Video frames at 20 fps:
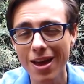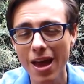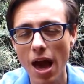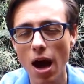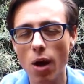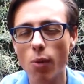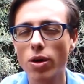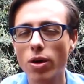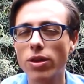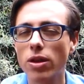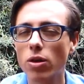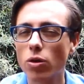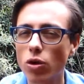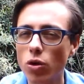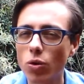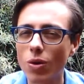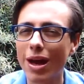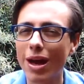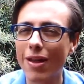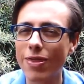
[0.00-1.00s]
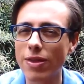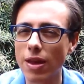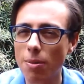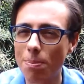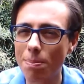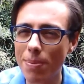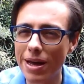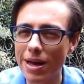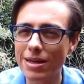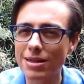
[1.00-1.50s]
And what they're doing at their
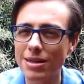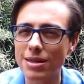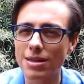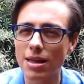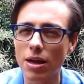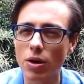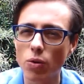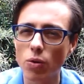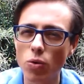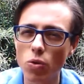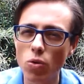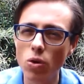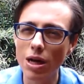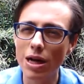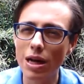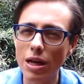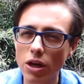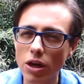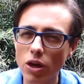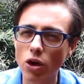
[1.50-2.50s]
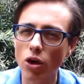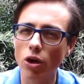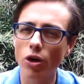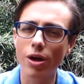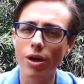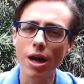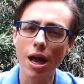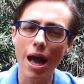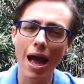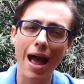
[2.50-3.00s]
best is they're really good
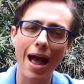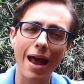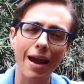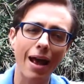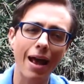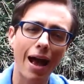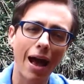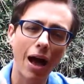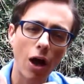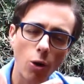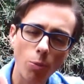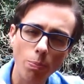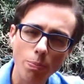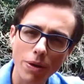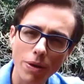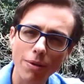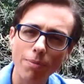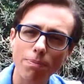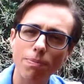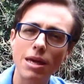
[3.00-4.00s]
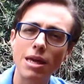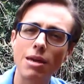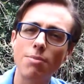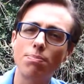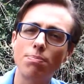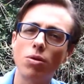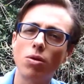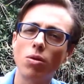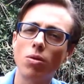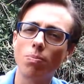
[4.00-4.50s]
at helping
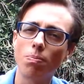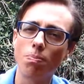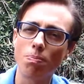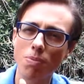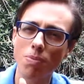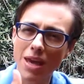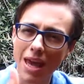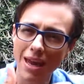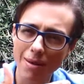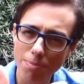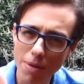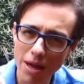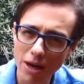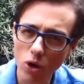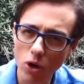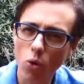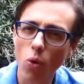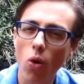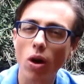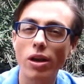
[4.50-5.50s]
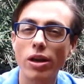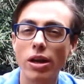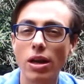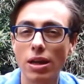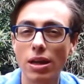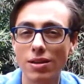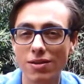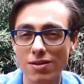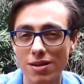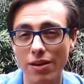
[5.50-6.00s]
people get better quality
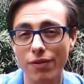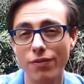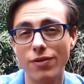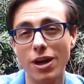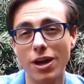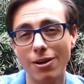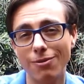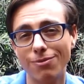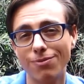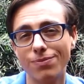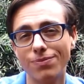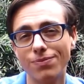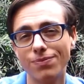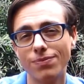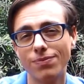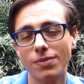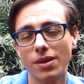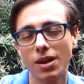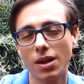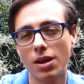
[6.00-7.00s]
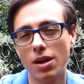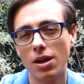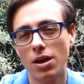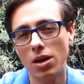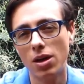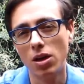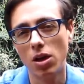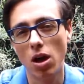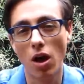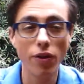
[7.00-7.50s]
stuff done.
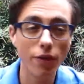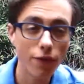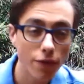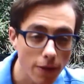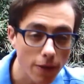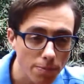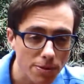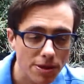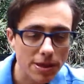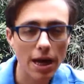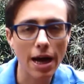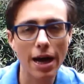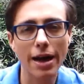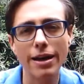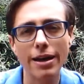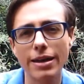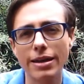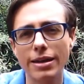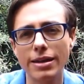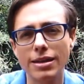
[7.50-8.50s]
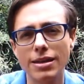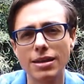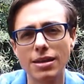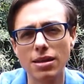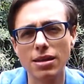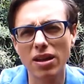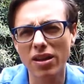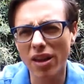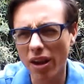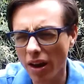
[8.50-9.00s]
On the flip side is
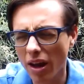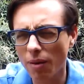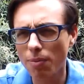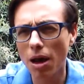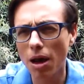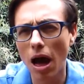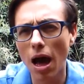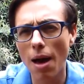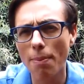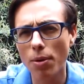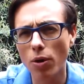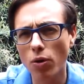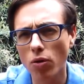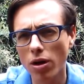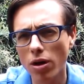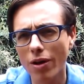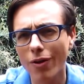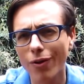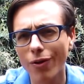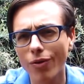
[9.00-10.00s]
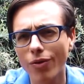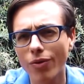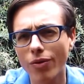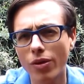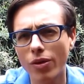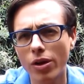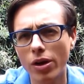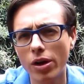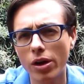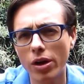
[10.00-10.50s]
they can be hypercritical.
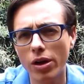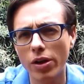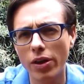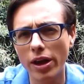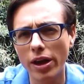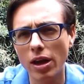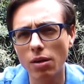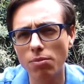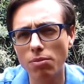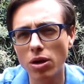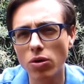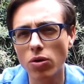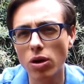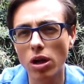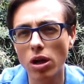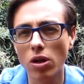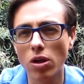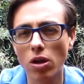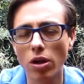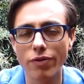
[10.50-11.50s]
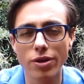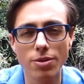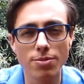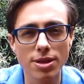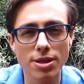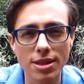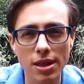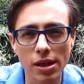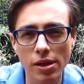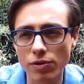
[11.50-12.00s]
They can be critical of
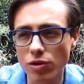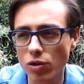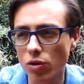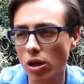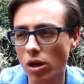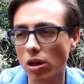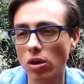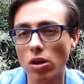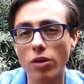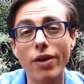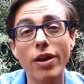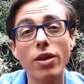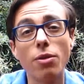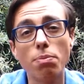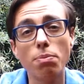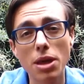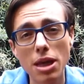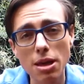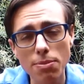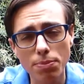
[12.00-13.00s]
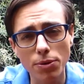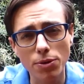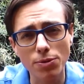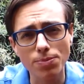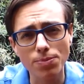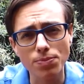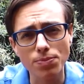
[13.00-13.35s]
themselves, critical of other people.